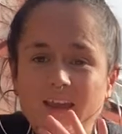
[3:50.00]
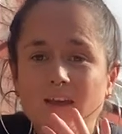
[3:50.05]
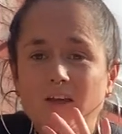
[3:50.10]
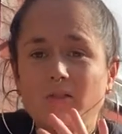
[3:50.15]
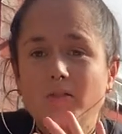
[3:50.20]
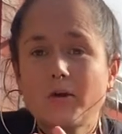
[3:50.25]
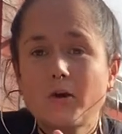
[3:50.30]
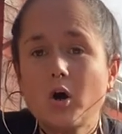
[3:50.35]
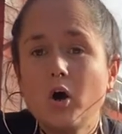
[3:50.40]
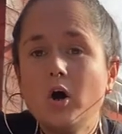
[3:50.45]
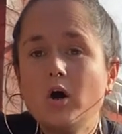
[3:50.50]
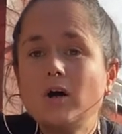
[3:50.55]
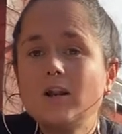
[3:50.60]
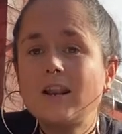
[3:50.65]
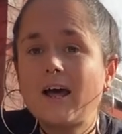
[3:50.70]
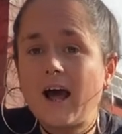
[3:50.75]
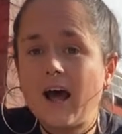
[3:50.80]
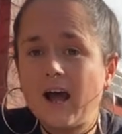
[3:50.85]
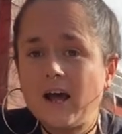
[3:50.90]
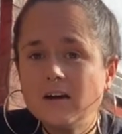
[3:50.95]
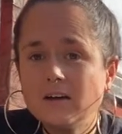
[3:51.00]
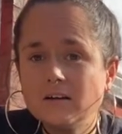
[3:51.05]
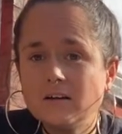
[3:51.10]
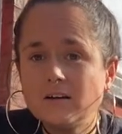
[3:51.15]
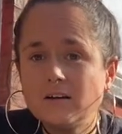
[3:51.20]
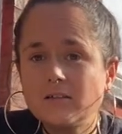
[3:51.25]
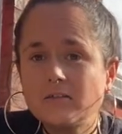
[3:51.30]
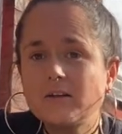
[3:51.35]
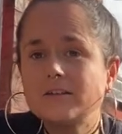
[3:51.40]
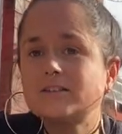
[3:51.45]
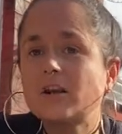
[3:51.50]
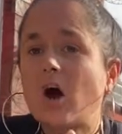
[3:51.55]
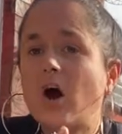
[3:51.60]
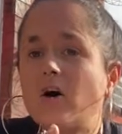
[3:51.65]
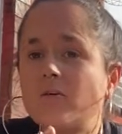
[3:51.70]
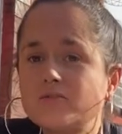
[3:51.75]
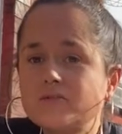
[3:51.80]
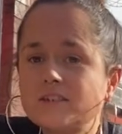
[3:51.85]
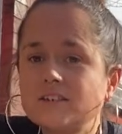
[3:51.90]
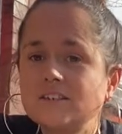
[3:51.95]
The colour that's
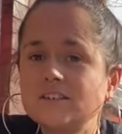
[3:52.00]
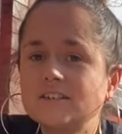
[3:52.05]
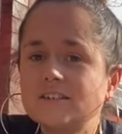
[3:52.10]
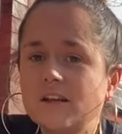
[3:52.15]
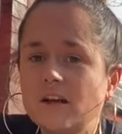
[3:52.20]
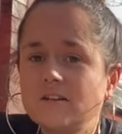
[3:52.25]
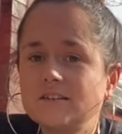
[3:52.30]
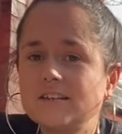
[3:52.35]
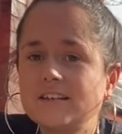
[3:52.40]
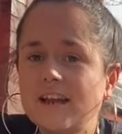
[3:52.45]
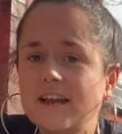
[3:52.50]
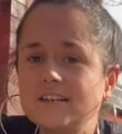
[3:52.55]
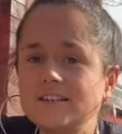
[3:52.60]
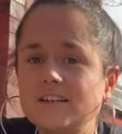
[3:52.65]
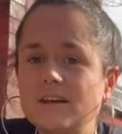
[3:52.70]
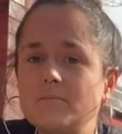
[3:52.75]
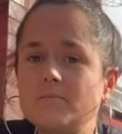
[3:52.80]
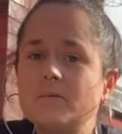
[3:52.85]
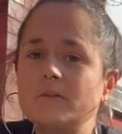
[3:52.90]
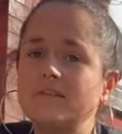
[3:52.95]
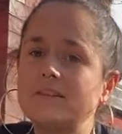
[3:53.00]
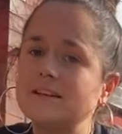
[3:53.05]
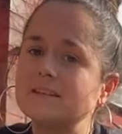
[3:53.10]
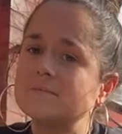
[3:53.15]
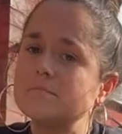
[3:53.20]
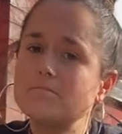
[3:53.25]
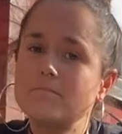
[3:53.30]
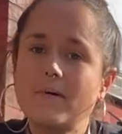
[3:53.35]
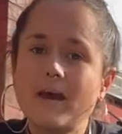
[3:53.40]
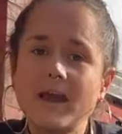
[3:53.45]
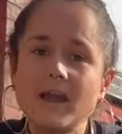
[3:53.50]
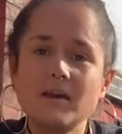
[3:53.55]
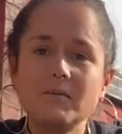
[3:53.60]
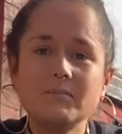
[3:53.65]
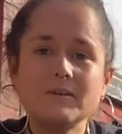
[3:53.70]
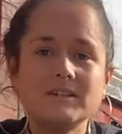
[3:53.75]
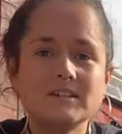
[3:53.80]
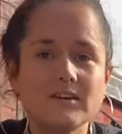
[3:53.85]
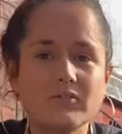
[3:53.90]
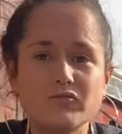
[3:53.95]
often associated, but this may
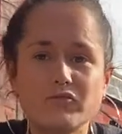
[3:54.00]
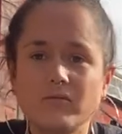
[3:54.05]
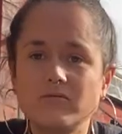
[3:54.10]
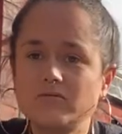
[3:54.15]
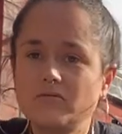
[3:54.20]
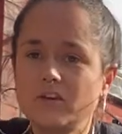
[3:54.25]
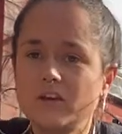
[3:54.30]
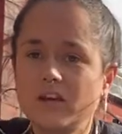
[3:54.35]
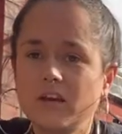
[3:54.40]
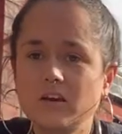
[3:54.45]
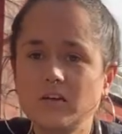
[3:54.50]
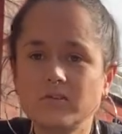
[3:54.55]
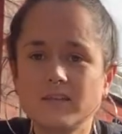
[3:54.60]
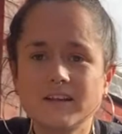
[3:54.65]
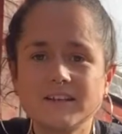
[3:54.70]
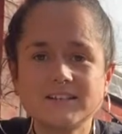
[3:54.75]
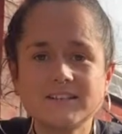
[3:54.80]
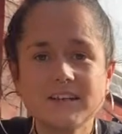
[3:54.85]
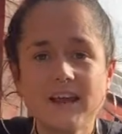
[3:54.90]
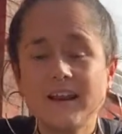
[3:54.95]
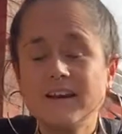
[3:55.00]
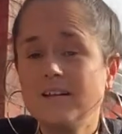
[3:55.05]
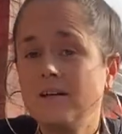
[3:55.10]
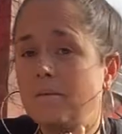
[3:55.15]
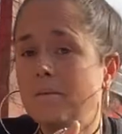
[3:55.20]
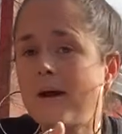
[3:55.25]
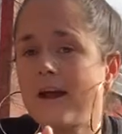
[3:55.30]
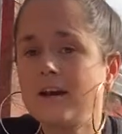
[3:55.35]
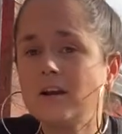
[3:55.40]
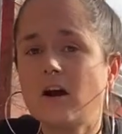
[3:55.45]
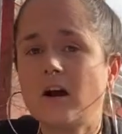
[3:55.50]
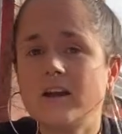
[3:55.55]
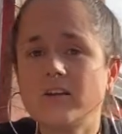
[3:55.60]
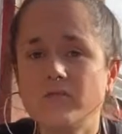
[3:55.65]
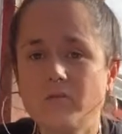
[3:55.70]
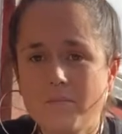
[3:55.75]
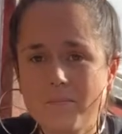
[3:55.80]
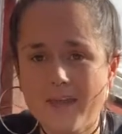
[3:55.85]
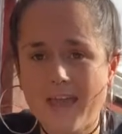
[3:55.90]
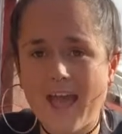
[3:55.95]
be different for you, and there may not
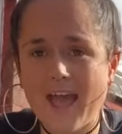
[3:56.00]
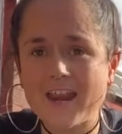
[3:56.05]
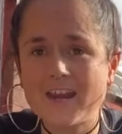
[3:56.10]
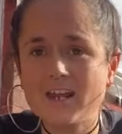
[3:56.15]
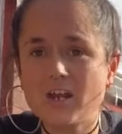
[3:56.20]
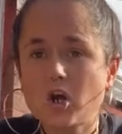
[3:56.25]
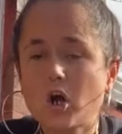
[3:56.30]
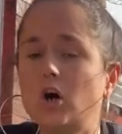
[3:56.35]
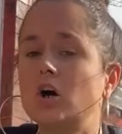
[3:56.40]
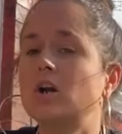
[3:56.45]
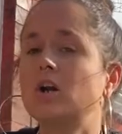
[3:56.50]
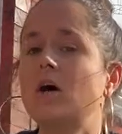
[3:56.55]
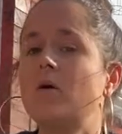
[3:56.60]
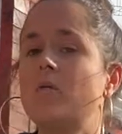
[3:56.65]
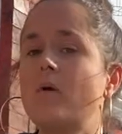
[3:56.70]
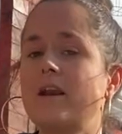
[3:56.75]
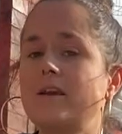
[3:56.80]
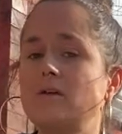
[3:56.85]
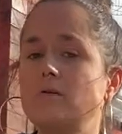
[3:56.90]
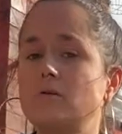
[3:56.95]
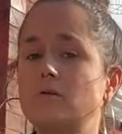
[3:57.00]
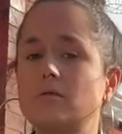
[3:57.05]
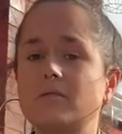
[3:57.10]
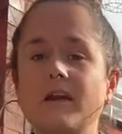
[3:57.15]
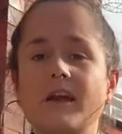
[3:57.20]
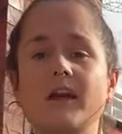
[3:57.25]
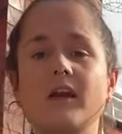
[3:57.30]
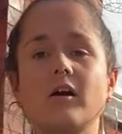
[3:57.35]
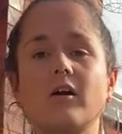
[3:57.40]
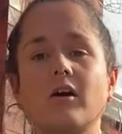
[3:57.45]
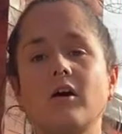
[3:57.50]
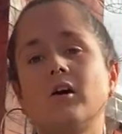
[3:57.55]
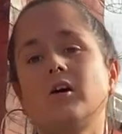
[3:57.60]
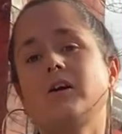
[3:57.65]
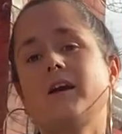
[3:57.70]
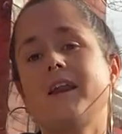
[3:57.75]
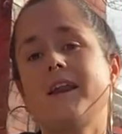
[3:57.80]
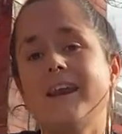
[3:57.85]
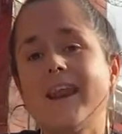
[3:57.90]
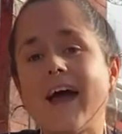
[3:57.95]
even be any colour when you think or
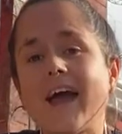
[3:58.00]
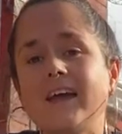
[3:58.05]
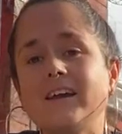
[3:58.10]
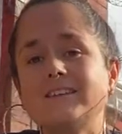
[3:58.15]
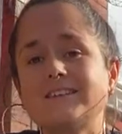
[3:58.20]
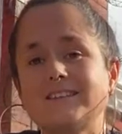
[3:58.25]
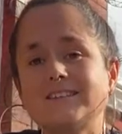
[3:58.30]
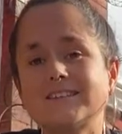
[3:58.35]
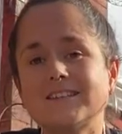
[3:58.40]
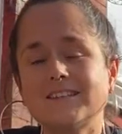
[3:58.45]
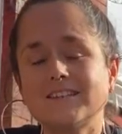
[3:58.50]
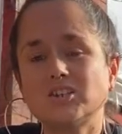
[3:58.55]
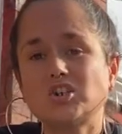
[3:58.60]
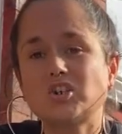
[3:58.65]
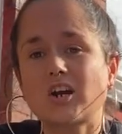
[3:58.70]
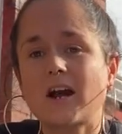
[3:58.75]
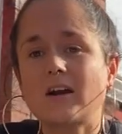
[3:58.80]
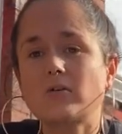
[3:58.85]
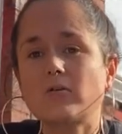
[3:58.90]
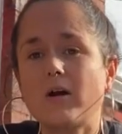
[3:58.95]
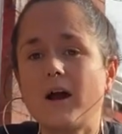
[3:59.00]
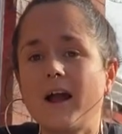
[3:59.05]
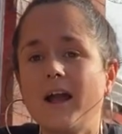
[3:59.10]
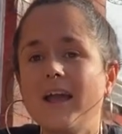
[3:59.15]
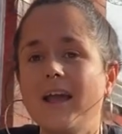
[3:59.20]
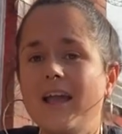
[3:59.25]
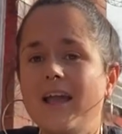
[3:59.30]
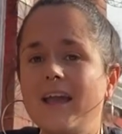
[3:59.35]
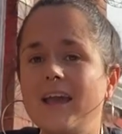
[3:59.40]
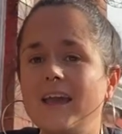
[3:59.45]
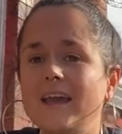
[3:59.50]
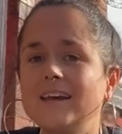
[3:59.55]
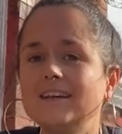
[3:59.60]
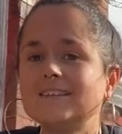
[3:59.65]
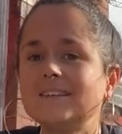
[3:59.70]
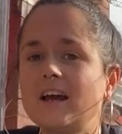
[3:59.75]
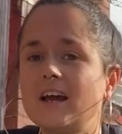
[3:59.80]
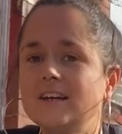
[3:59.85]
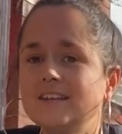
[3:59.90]
connect to this chakra, is a